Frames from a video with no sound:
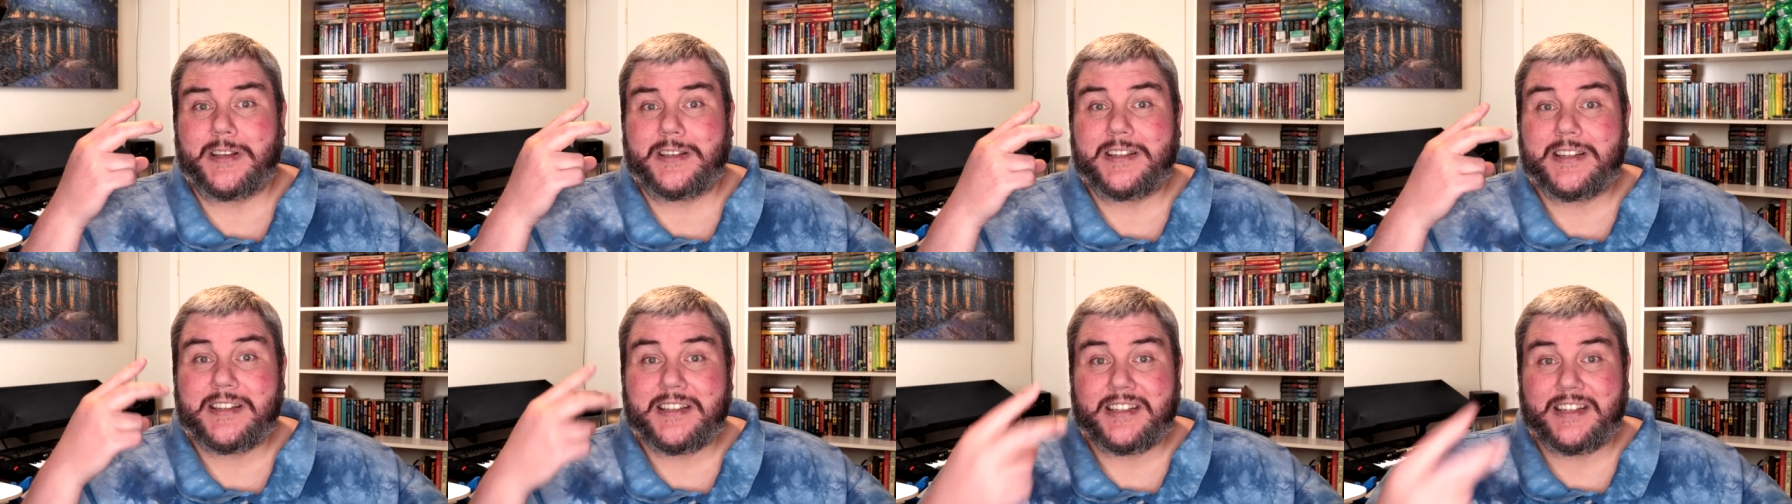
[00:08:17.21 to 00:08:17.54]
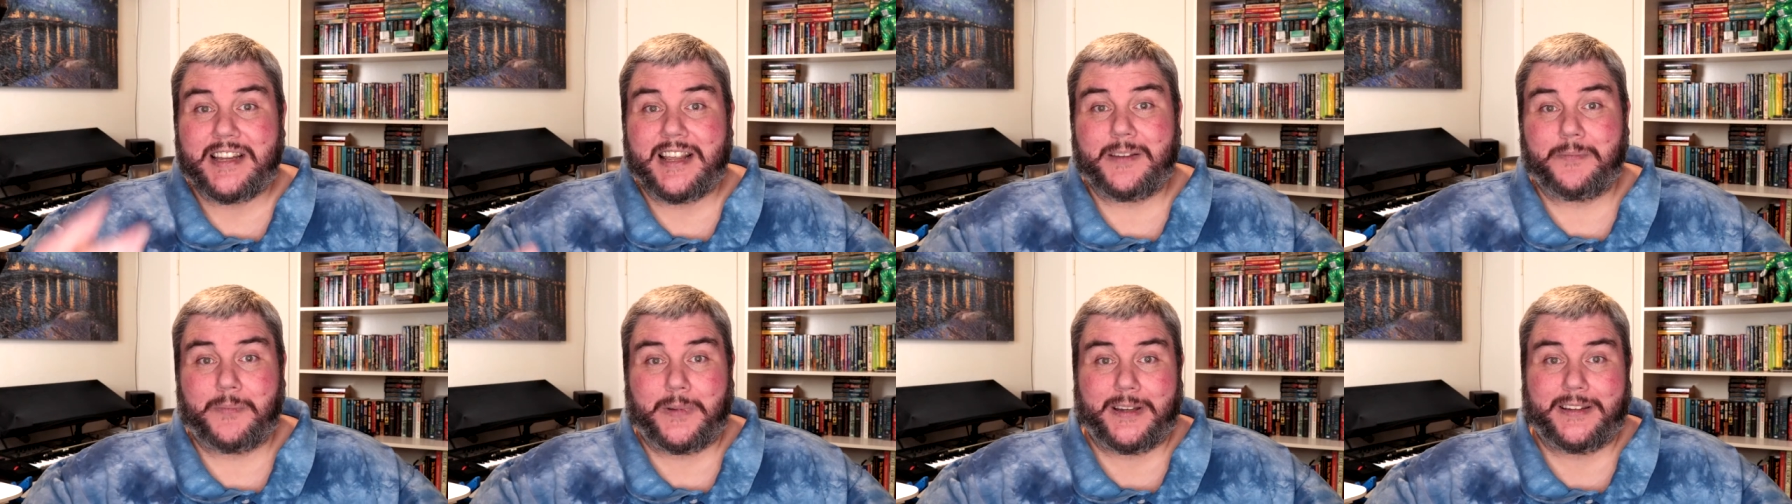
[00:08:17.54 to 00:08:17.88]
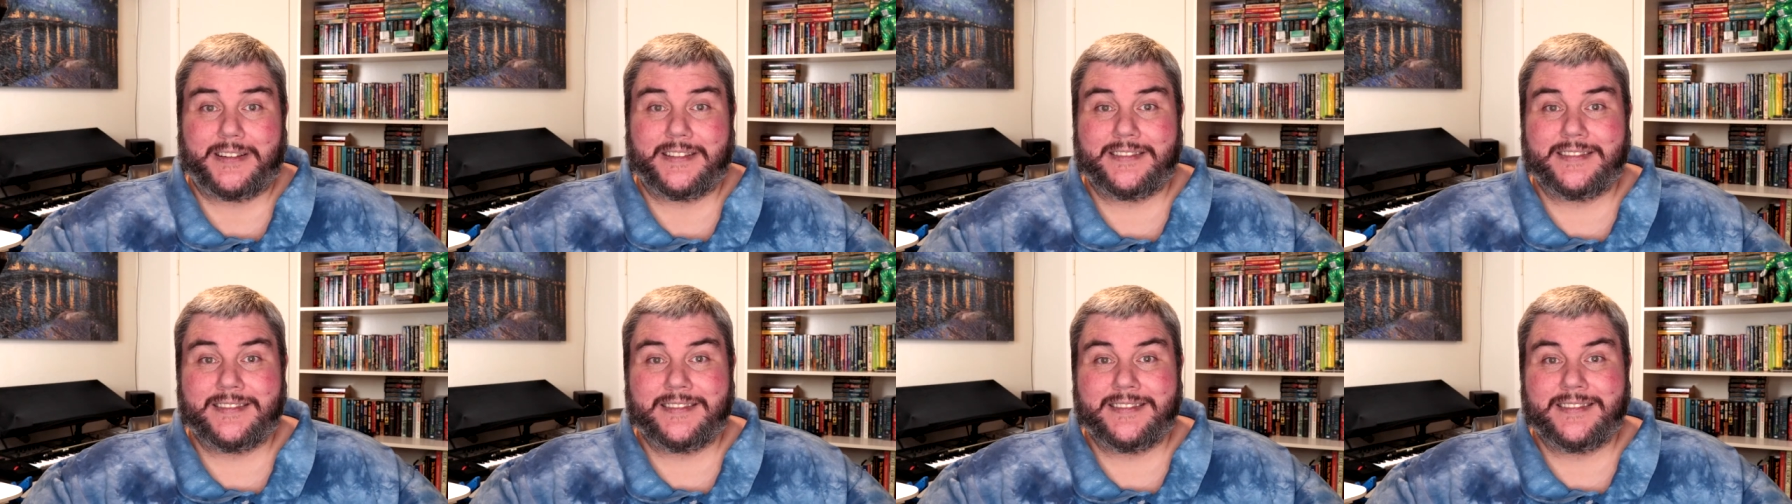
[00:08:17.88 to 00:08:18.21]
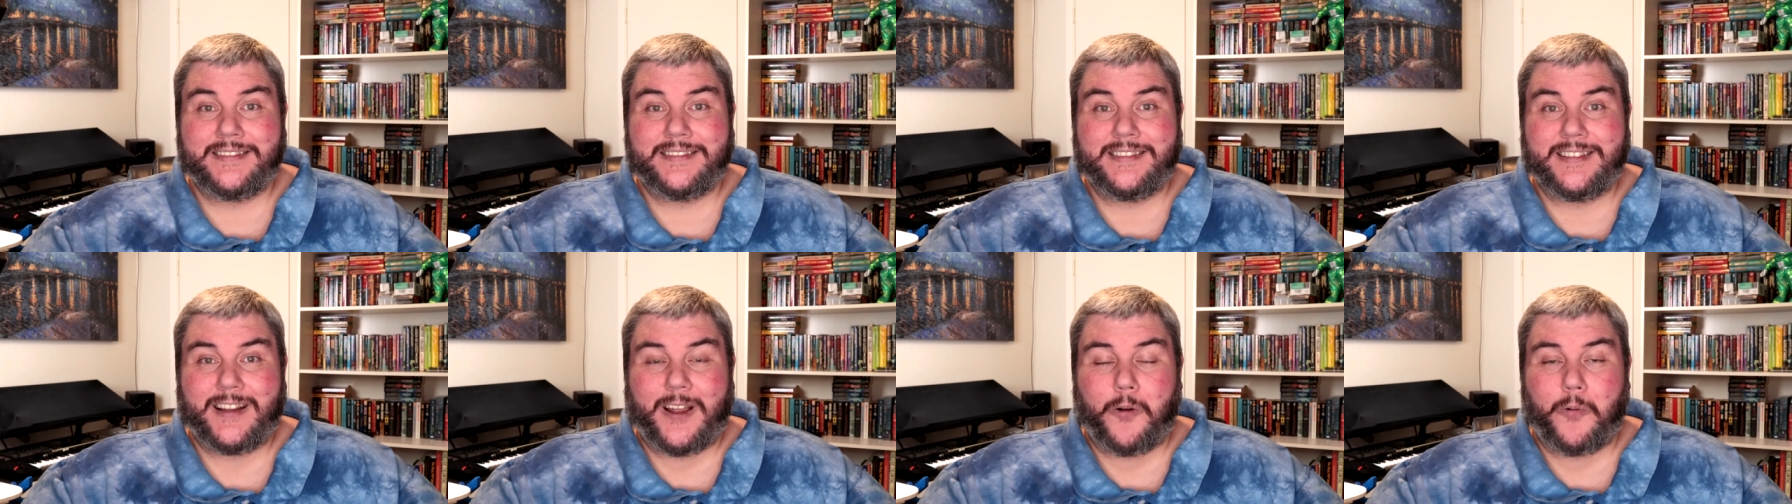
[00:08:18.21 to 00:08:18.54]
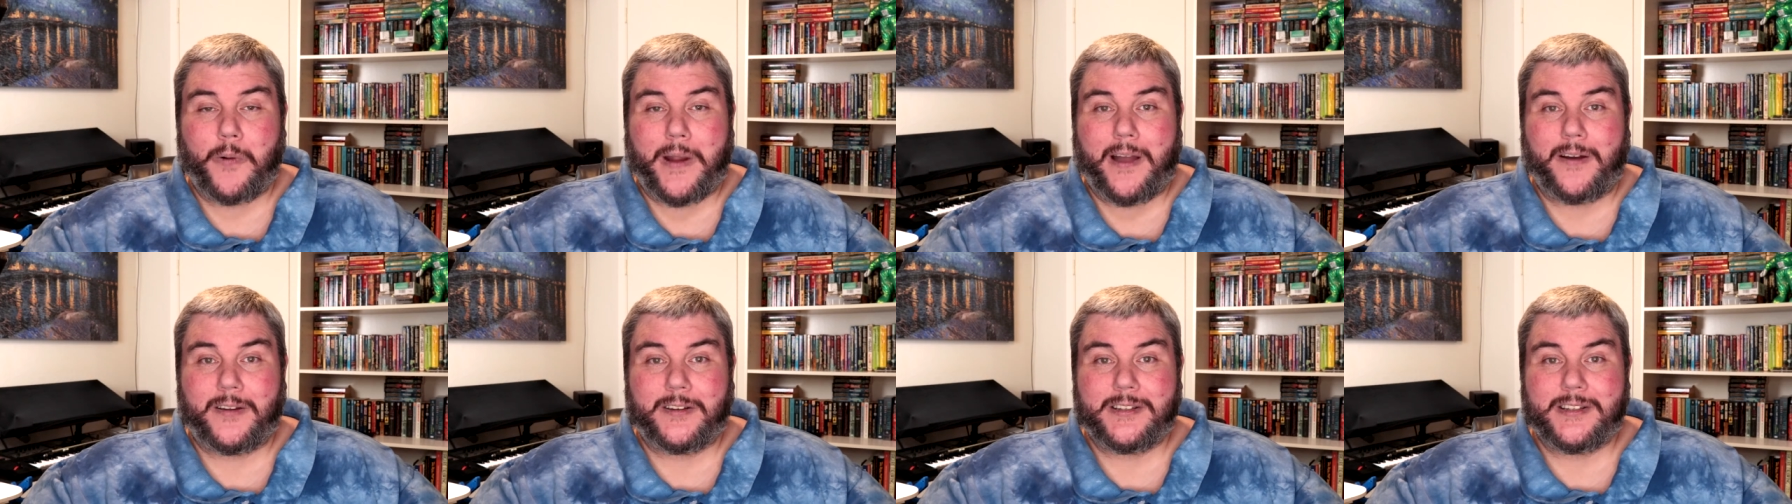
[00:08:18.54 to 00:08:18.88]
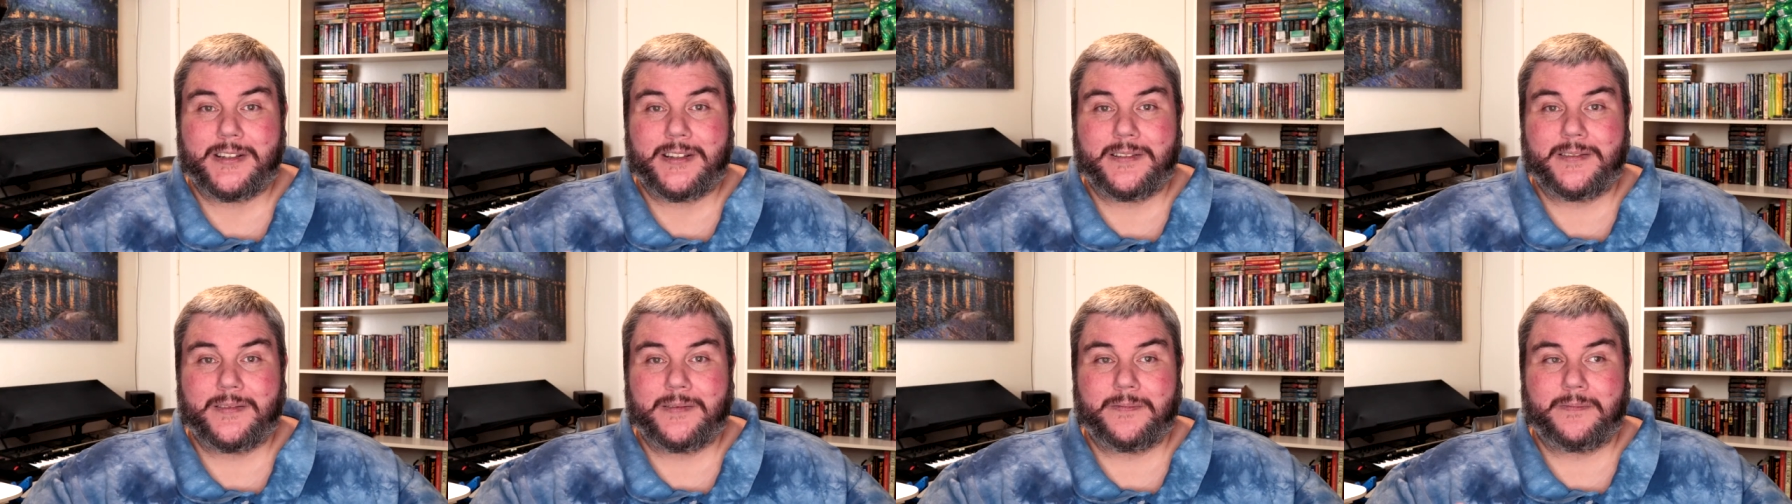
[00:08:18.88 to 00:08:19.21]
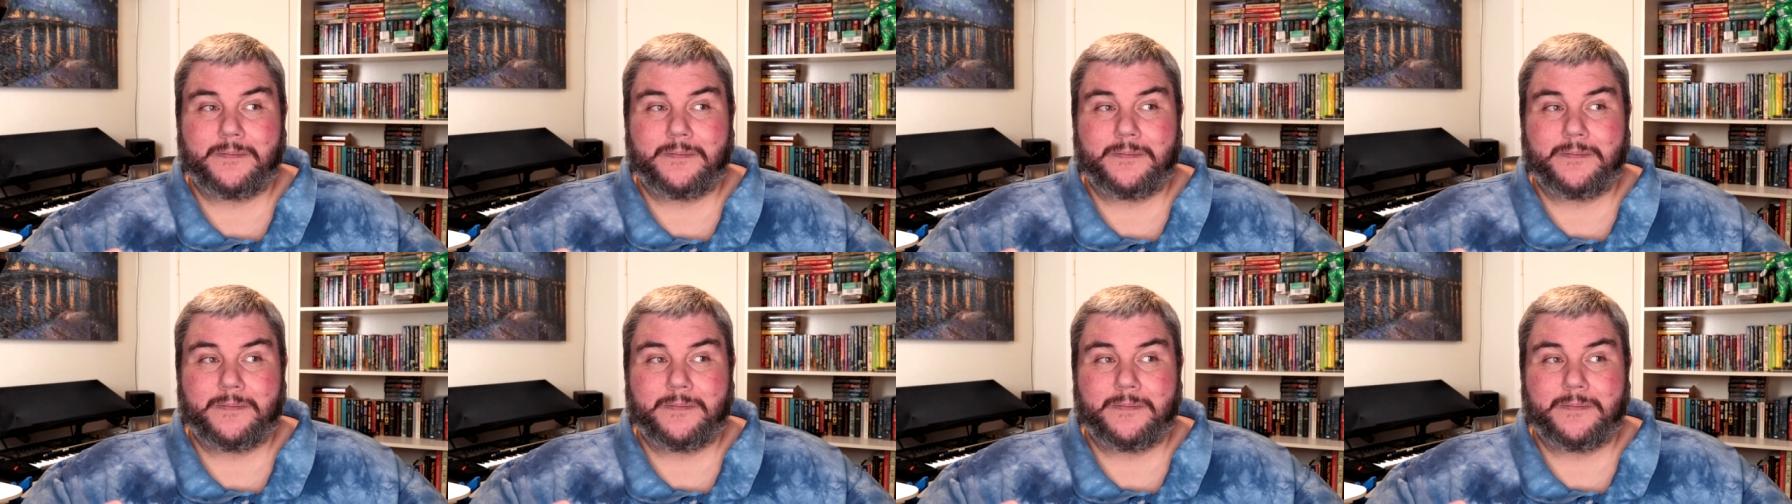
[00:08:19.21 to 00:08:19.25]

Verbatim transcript: a stigma around